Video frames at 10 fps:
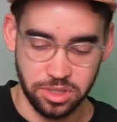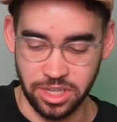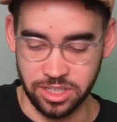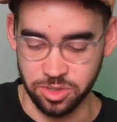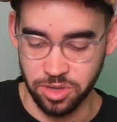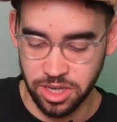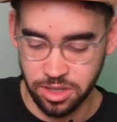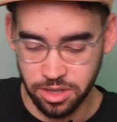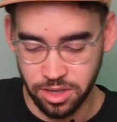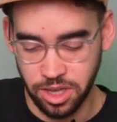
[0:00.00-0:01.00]
that's great.
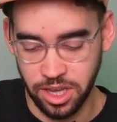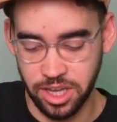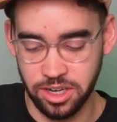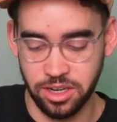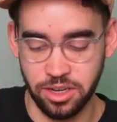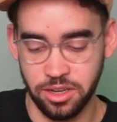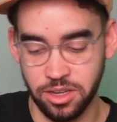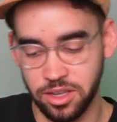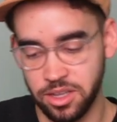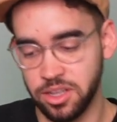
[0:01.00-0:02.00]
And
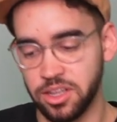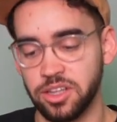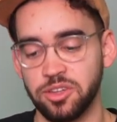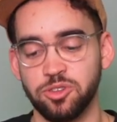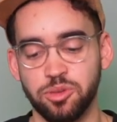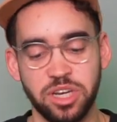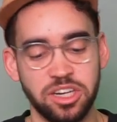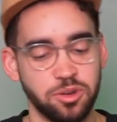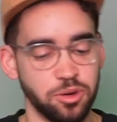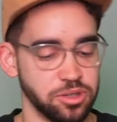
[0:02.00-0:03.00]
the main
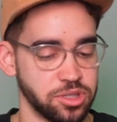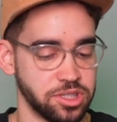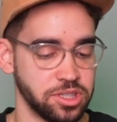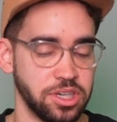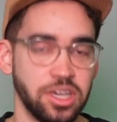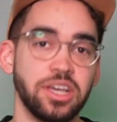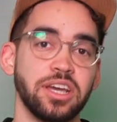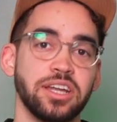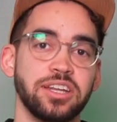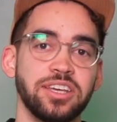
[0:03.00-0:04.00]
course,
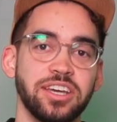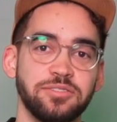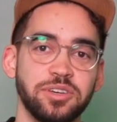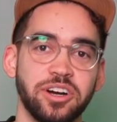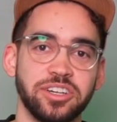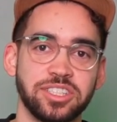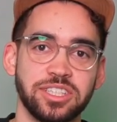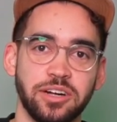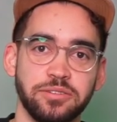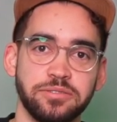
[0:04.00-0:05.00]
the NVR
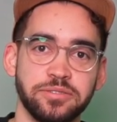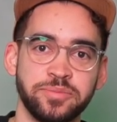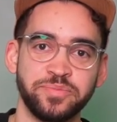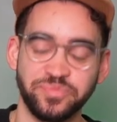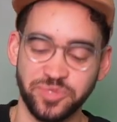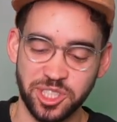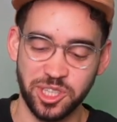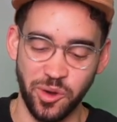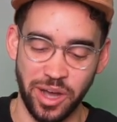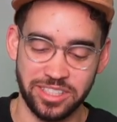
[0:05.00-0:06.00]
itself.
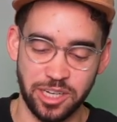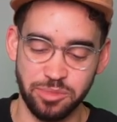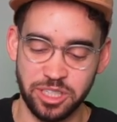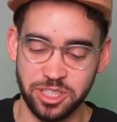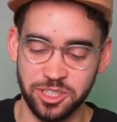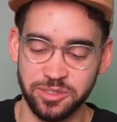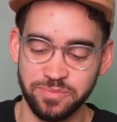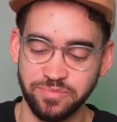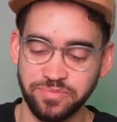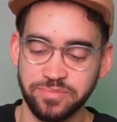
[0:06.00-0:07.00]
So as I mentioned,
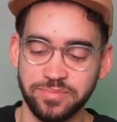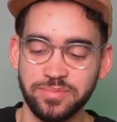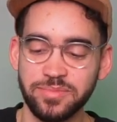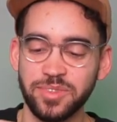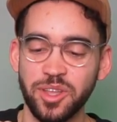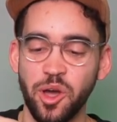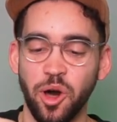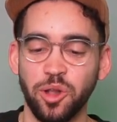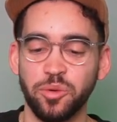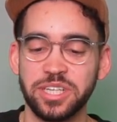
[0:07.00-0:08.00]

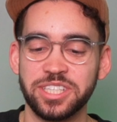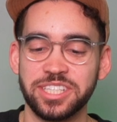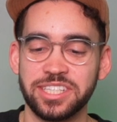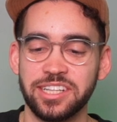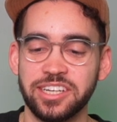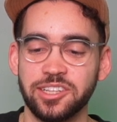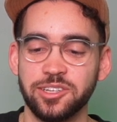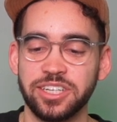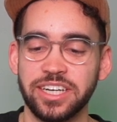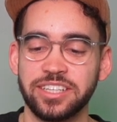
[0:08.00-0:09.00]
always a slick
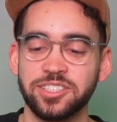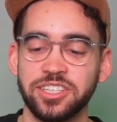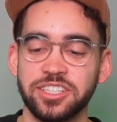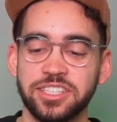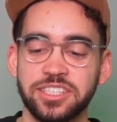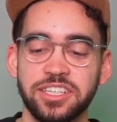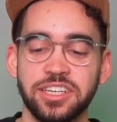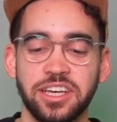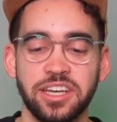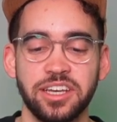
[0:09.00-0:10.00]
look. As you can see,